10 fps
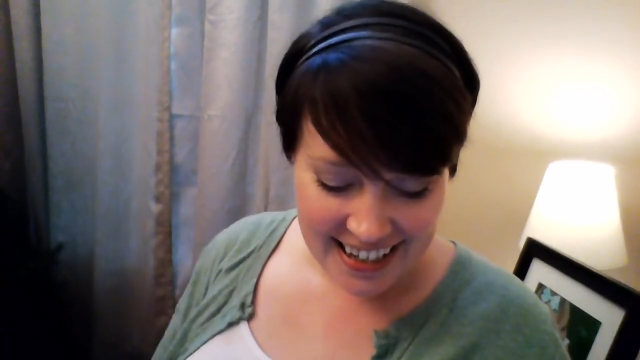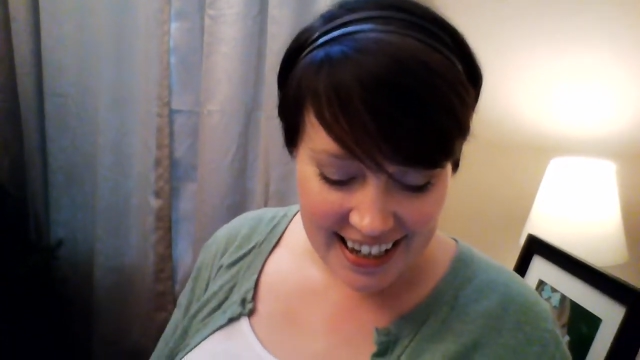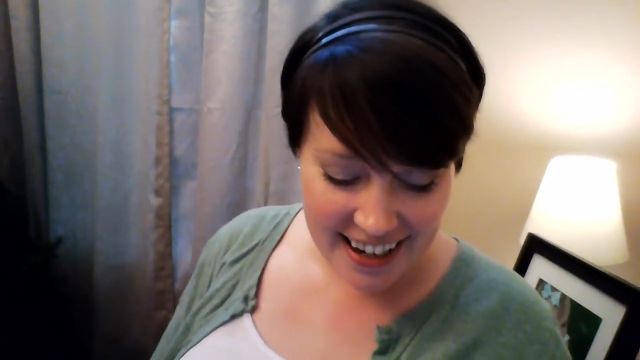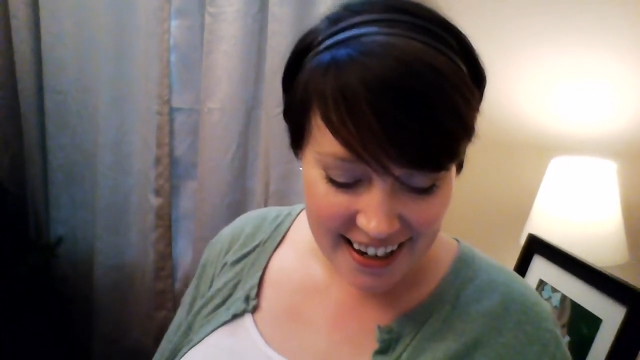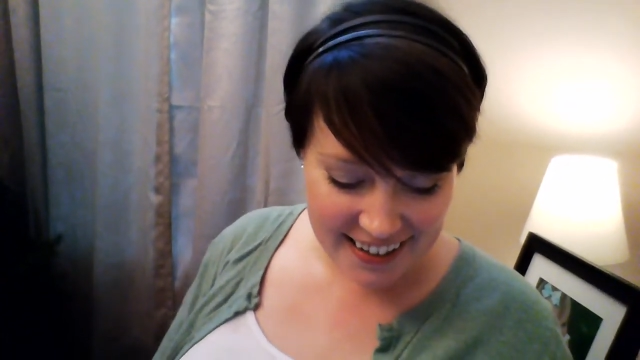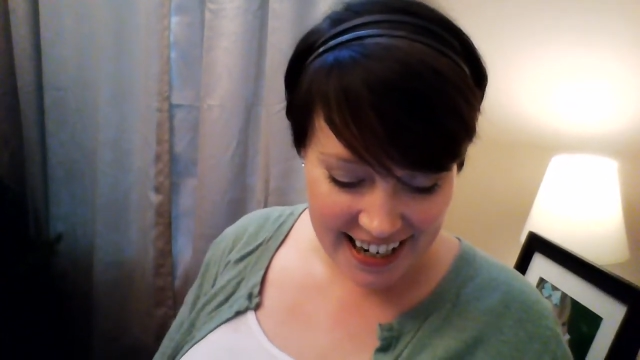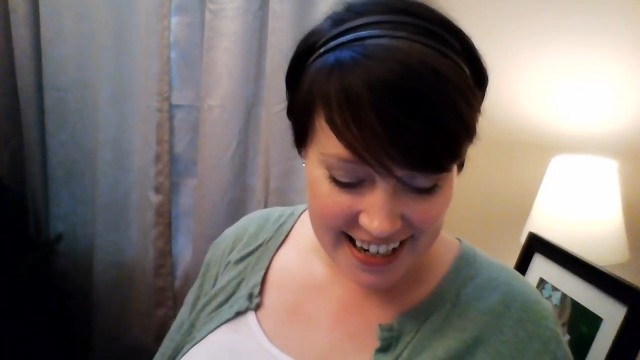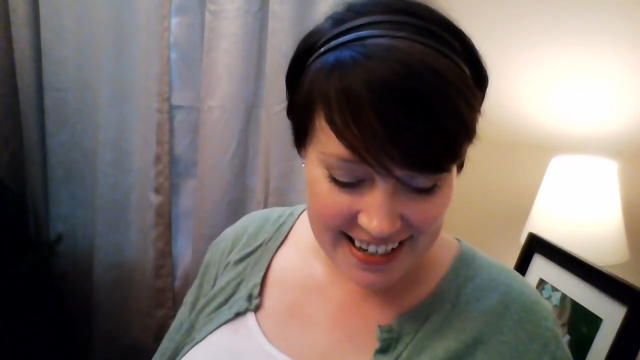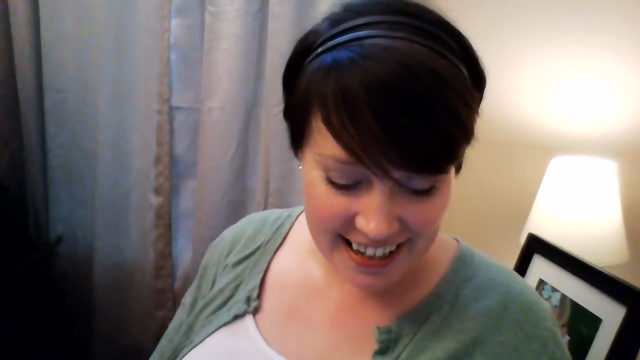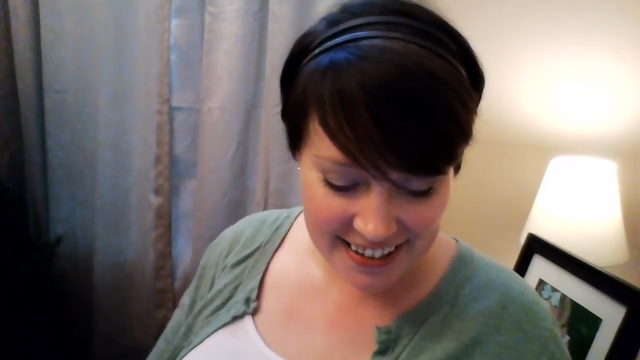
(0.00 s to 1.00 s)

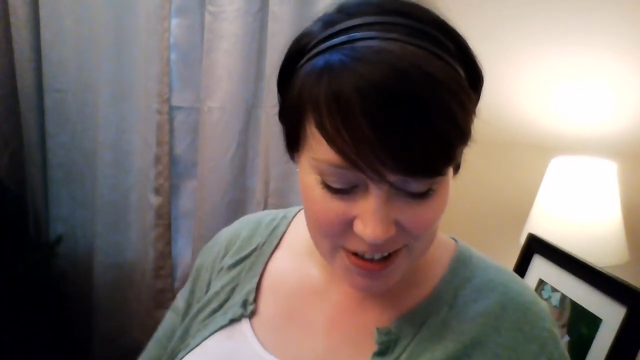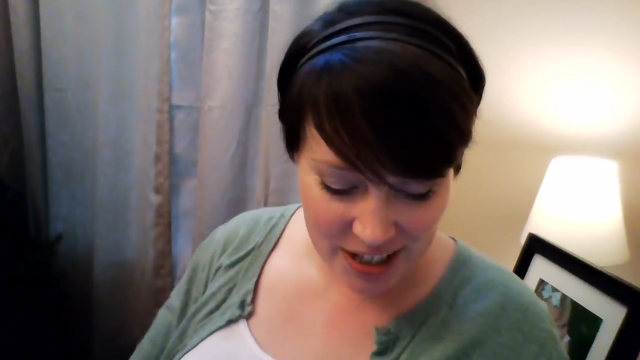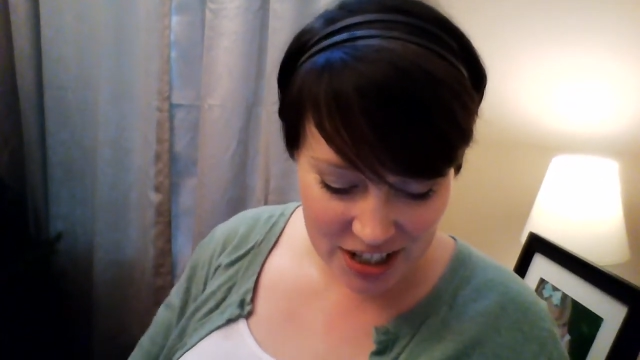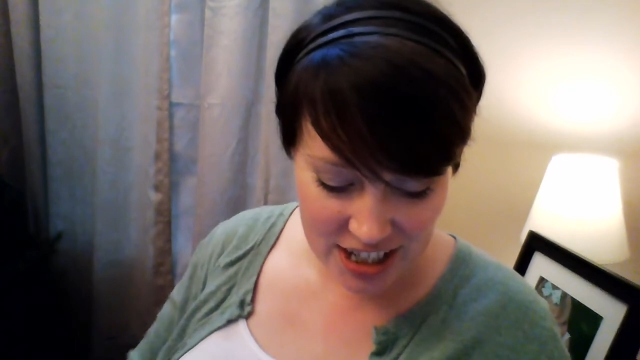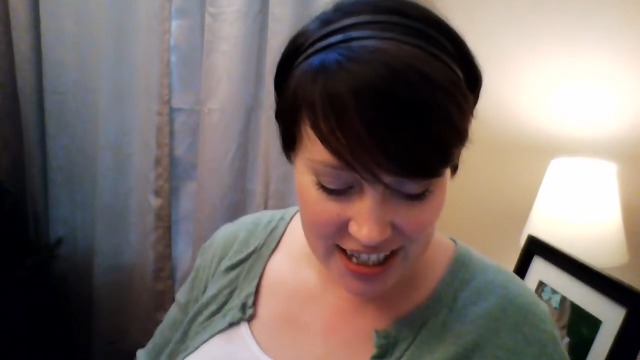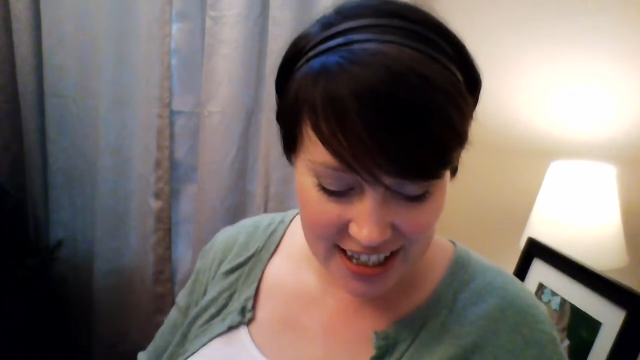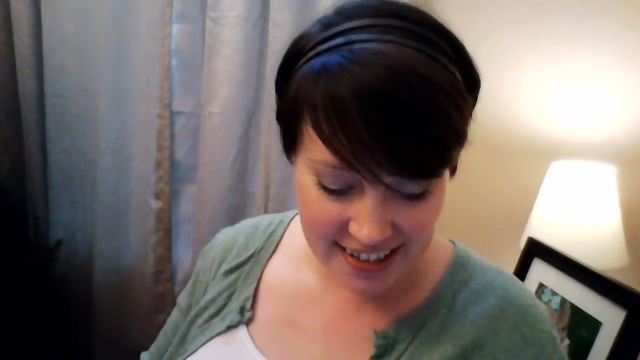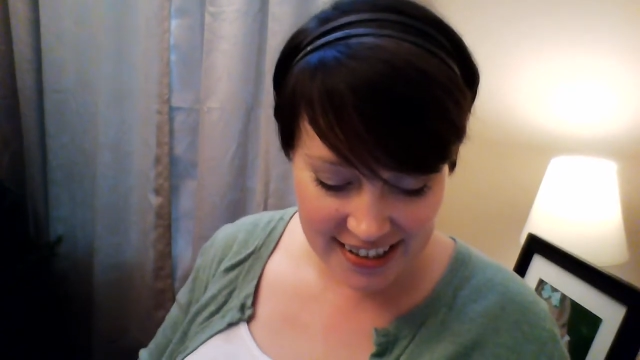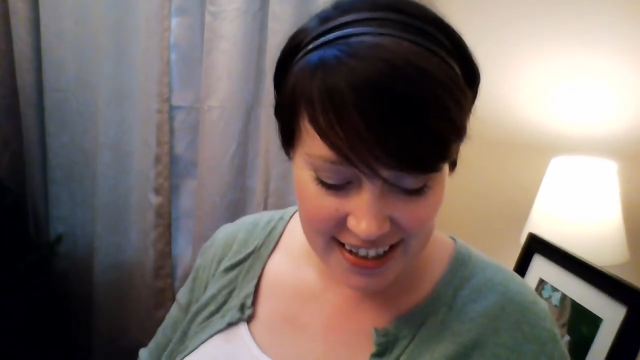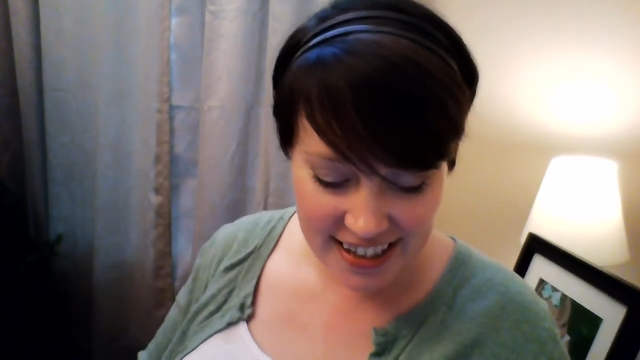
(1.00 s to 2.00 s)
Okay, next question
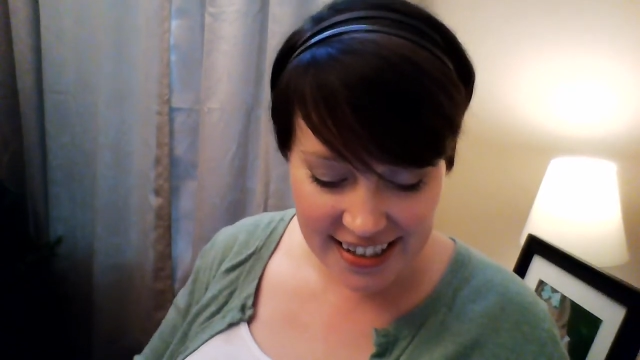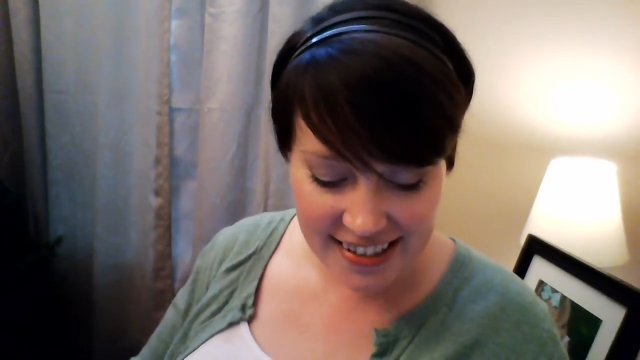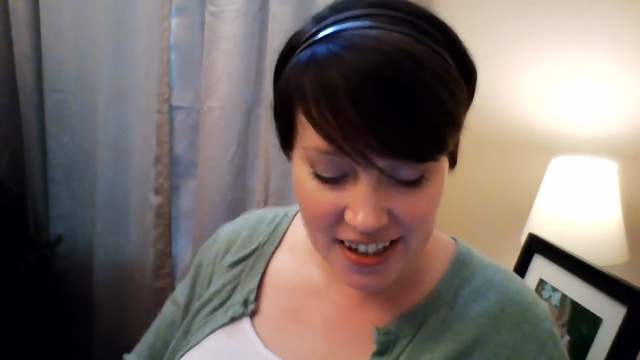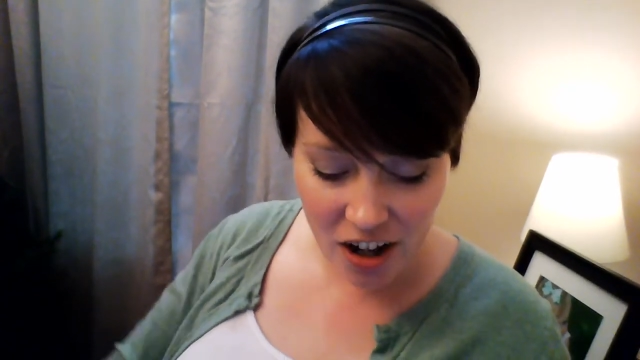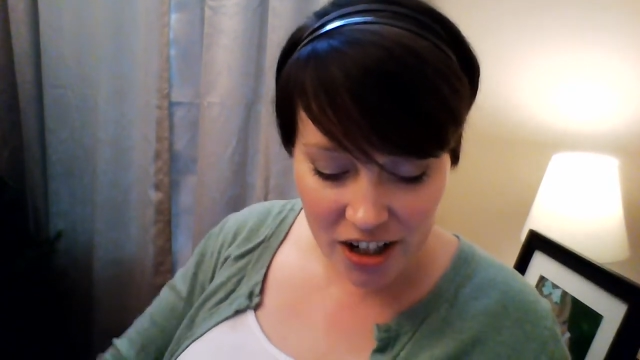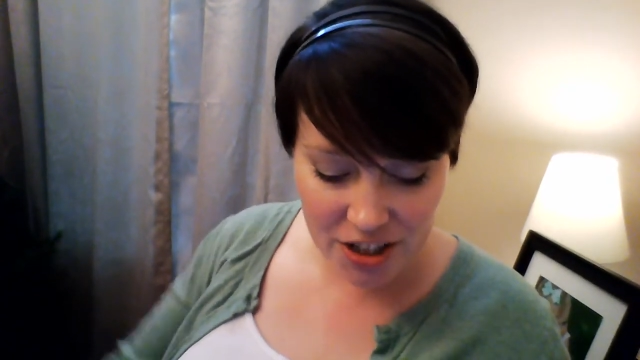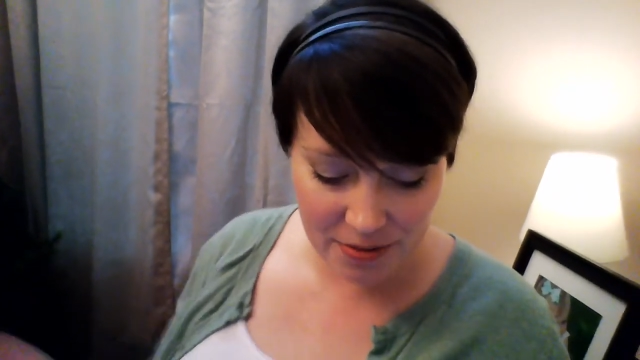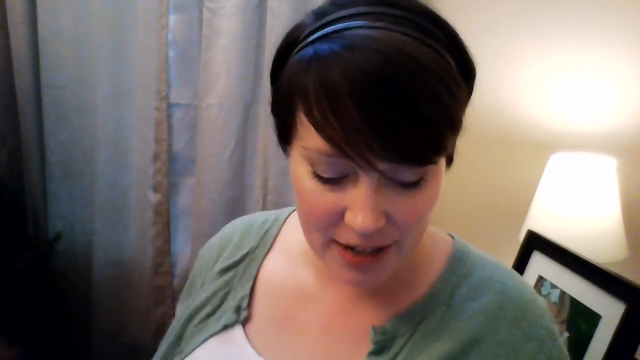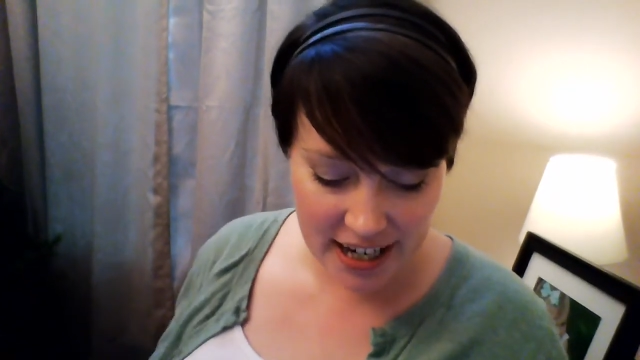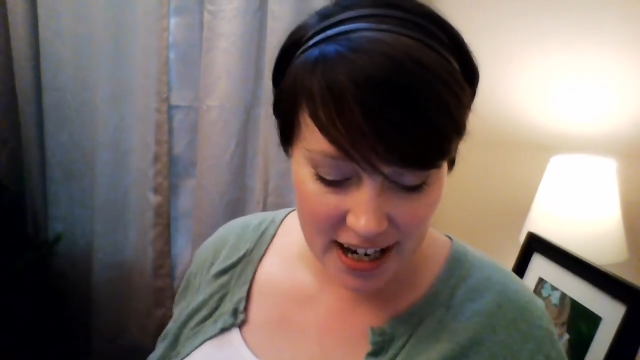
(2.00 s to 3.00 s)
is it hard to
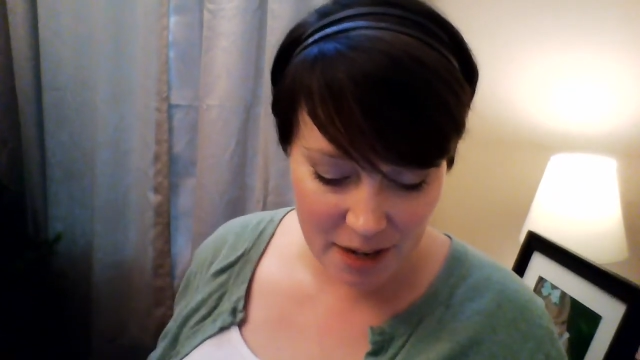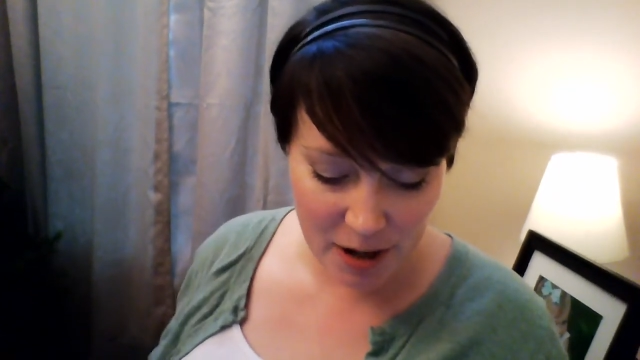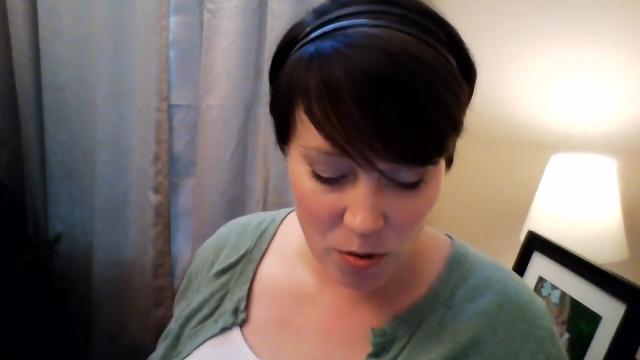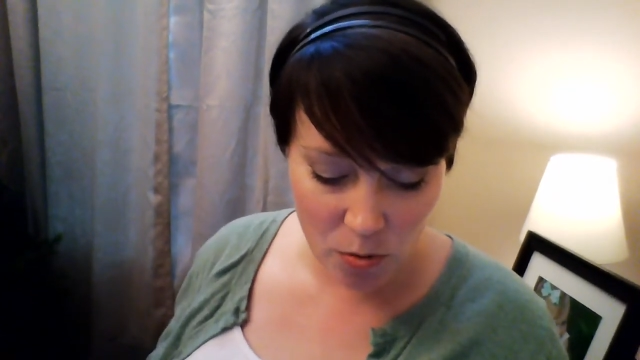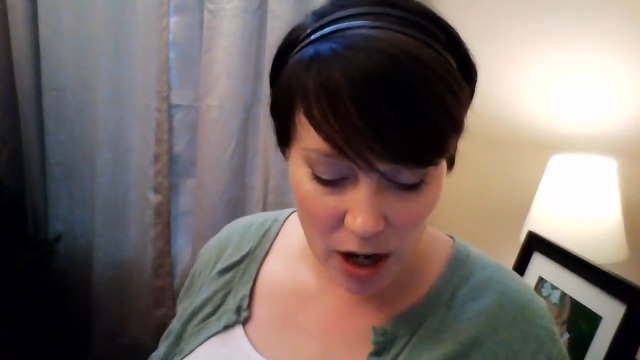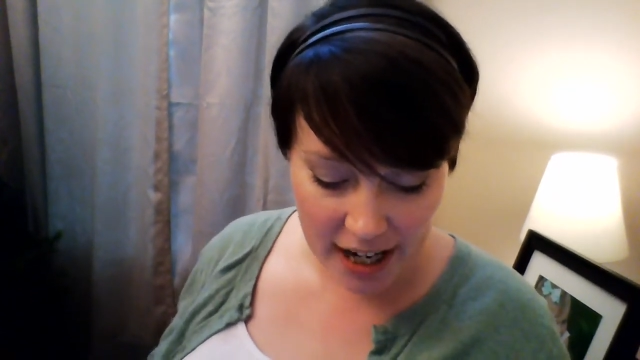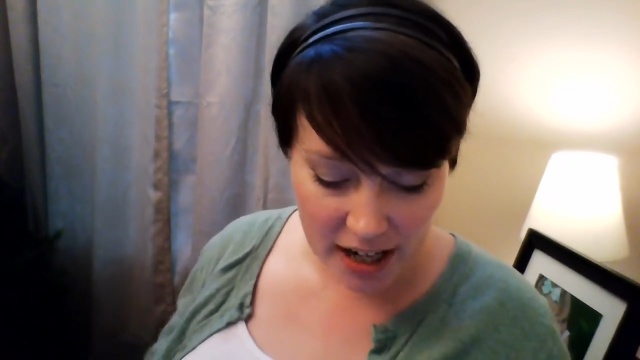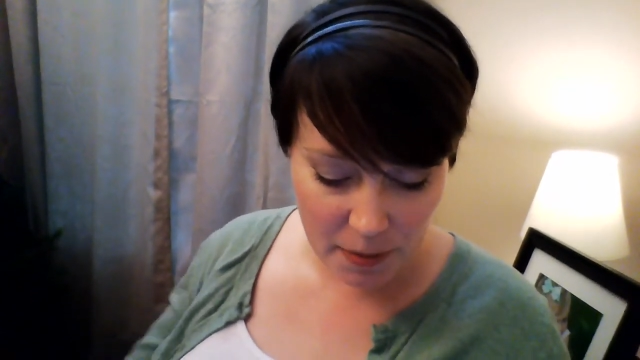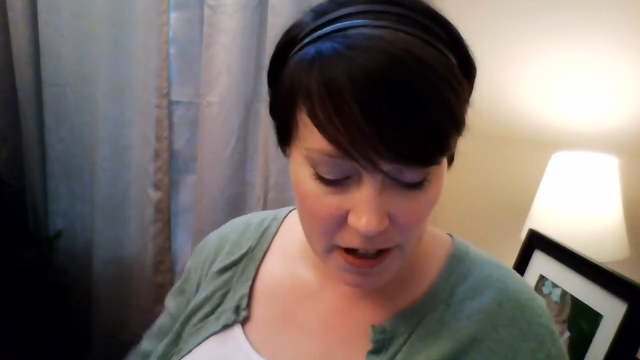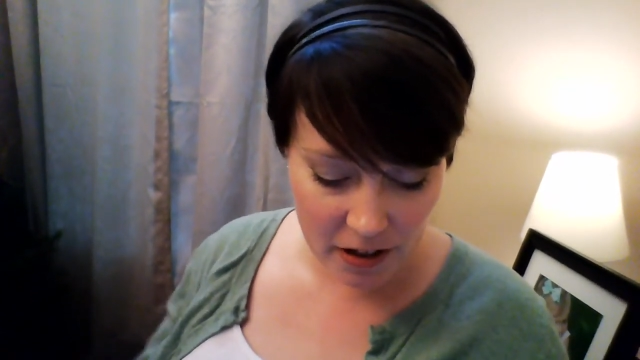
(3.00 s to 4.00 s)
write about
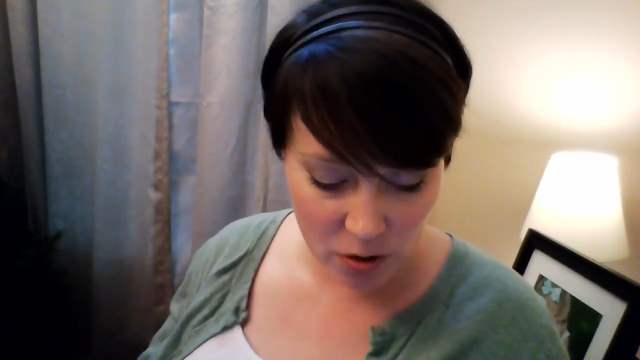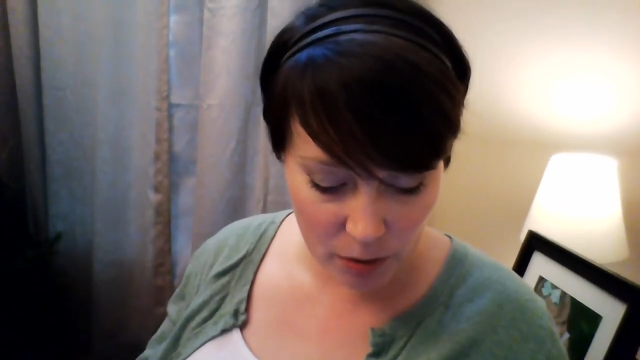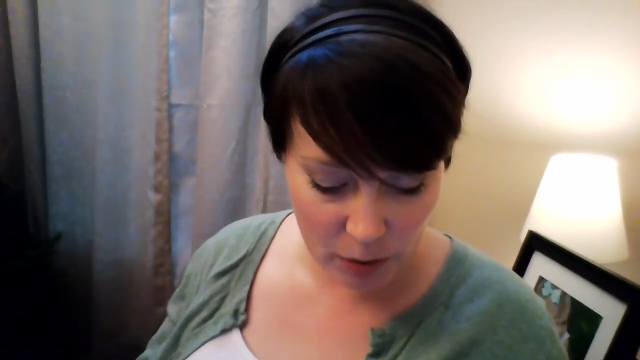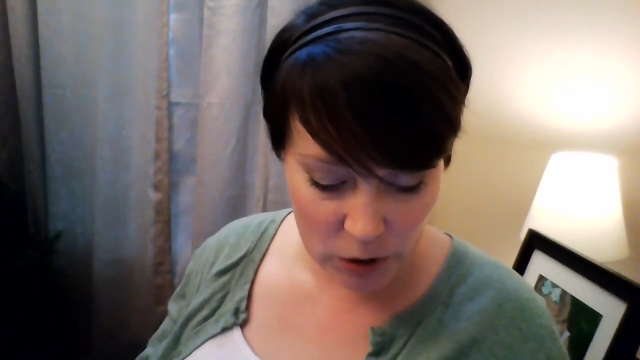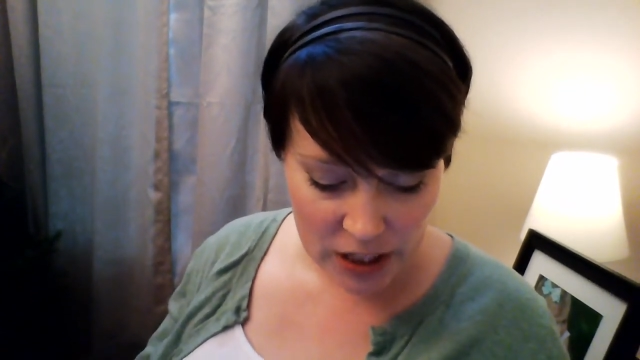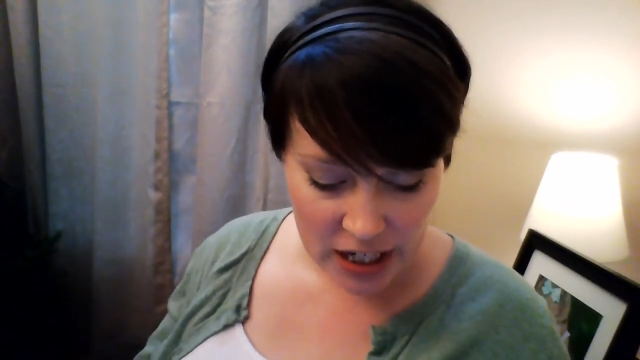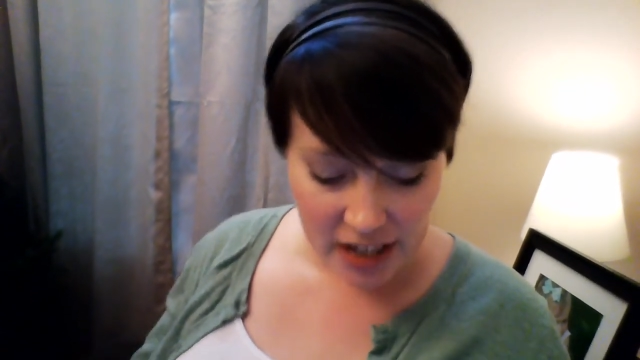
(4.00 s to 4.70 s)
YA paranormal,